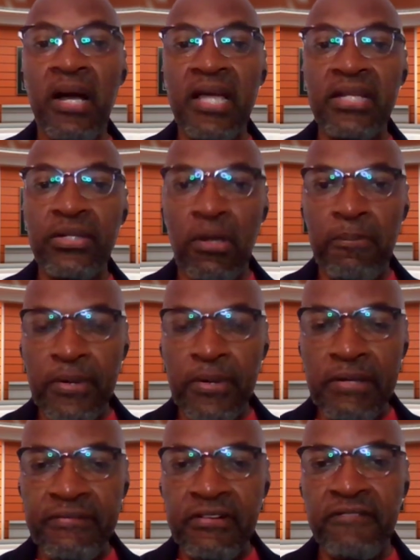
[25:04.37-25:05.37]
might not
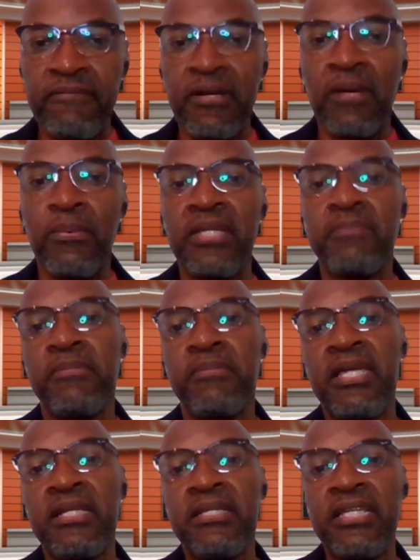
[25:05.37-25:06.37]
approve of, but we
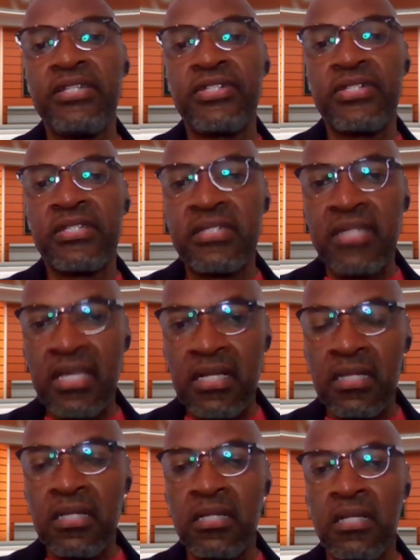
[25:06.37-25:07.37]
may need to
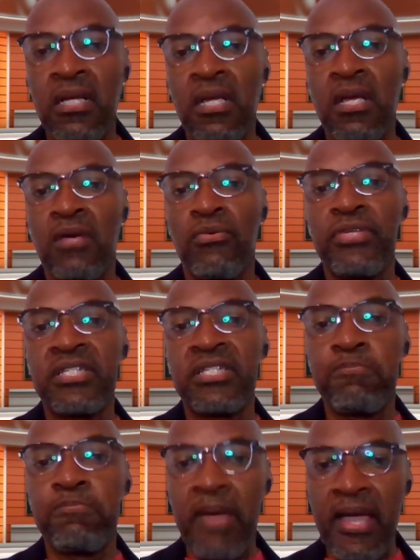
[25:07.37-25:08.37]
still
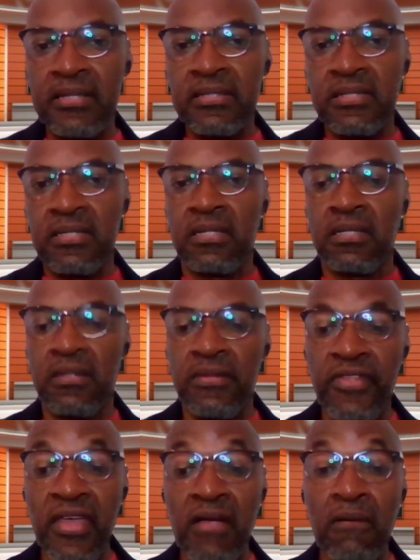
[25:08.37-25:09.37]
respect
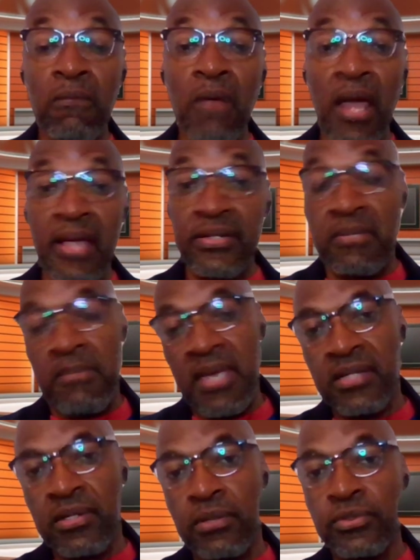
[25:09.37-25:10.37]
their right to
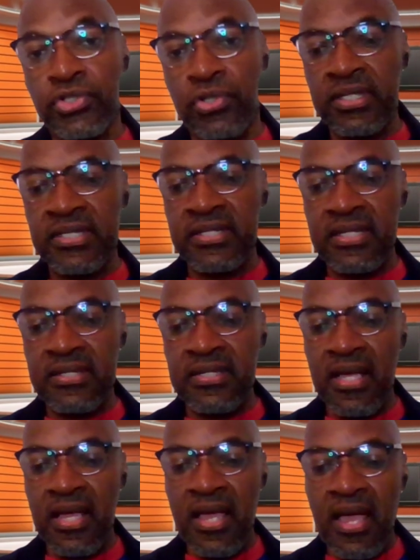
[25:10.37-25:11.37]
make those
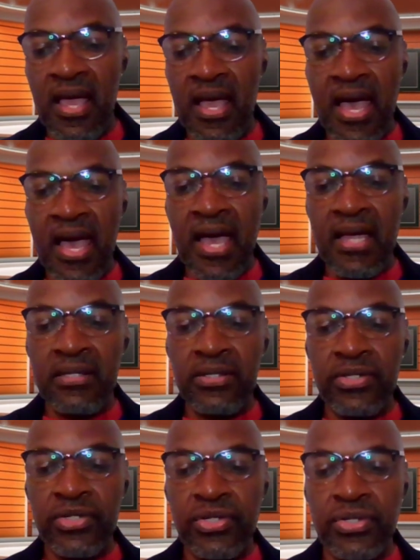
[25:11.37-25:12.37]
choices.
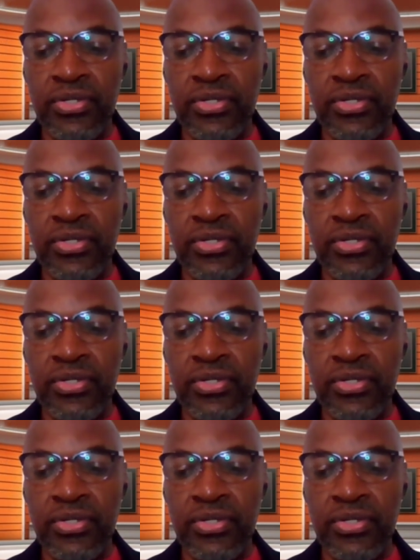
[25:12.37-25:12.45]
And